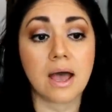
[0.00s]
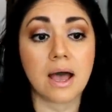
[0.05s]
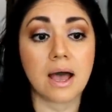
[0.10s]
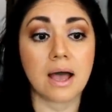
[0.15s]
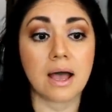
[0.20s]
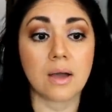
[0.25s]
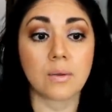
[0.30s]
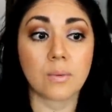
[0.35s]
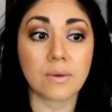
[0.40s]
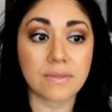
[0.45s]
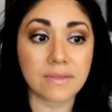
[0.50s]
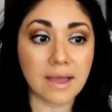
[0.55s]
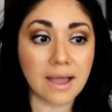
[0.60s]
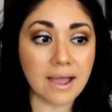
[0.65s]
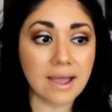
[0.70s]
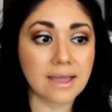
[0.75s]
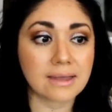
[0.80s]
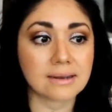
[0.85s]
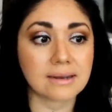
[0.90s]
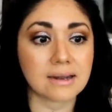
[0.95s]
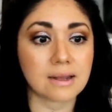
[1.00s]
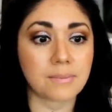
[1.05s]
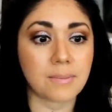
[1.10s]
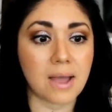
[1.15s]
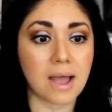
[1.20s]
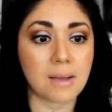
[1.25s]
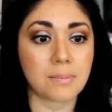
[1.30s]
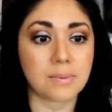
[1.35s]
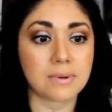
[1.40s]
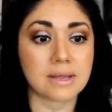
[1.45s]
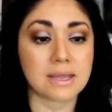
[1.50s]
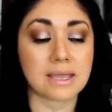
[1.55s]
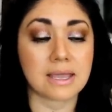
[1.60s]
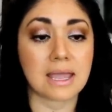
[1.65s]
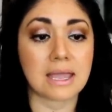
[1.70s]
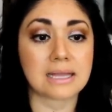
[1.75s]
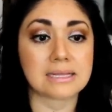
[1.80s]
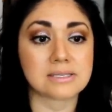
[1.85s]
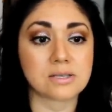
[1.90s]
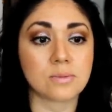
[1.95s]
Uh, when that ended up
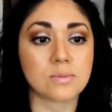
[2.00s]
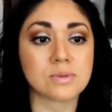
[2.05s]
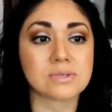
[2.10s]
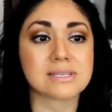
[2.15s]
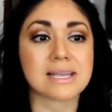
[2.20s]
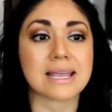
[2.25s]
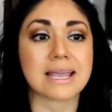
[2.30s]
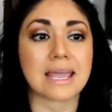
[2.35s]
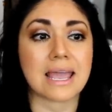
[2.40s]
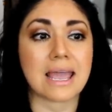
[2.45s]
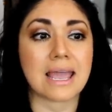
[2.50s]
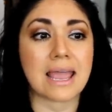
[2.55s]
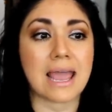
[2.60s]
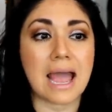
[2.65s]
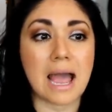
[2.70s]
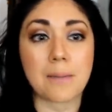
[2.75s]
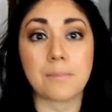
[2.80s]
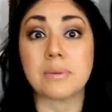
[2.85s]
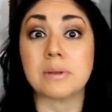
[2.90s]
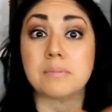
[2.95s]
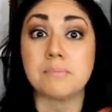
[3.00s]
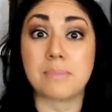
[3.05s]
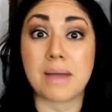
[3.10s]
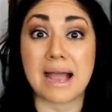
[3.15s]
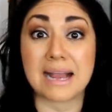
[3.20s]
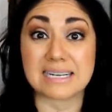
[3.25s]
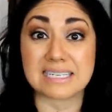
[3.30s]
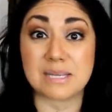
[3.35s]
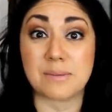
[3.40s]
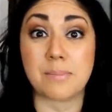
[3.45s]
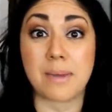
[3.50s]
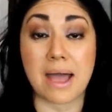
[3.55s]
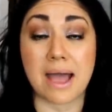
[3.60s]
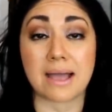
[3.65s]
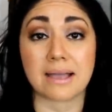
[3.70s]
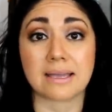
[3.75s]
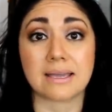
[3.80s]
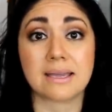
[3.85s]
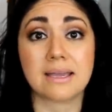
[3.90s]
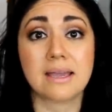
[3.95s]
happening, it's almost like it happened back to
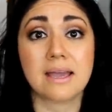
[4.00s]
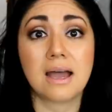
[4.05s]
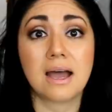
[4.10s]
back.